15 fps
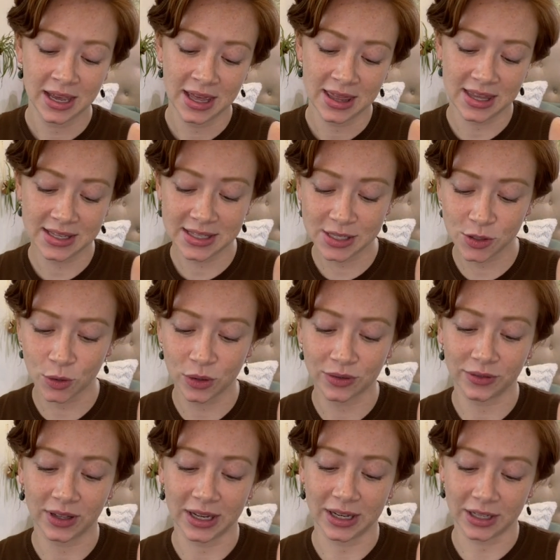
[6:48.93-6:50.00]
This is sort of
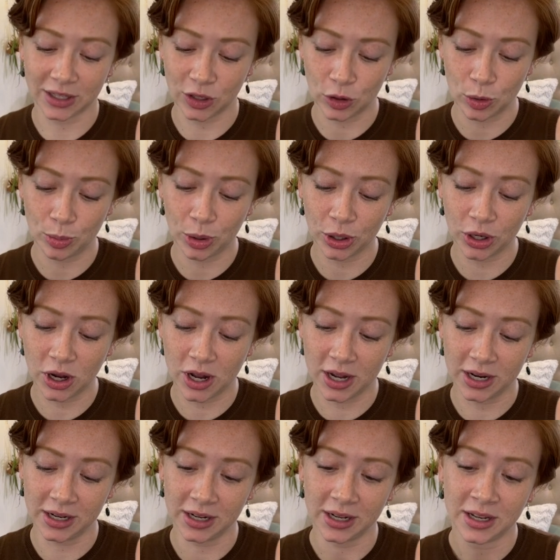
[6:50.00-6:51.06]
like you put
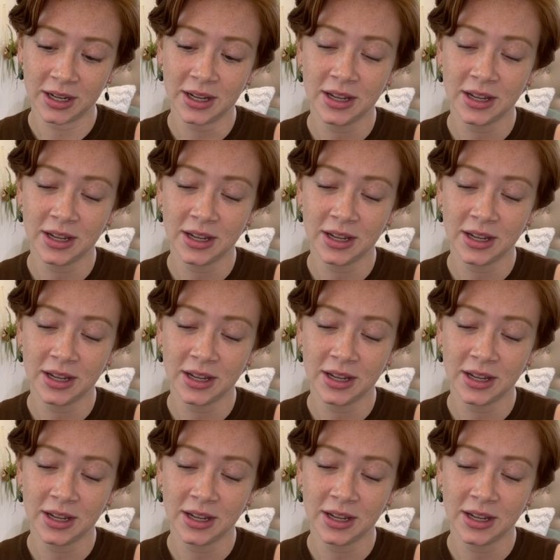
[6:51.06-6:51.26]
on